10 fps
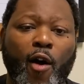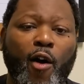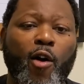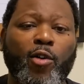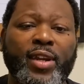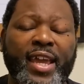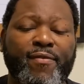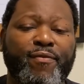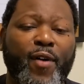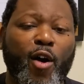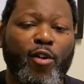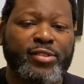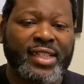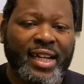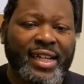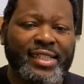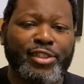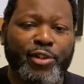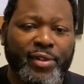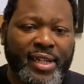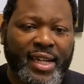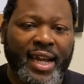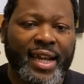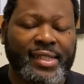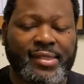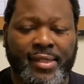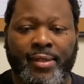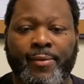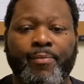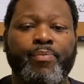all that falls under content,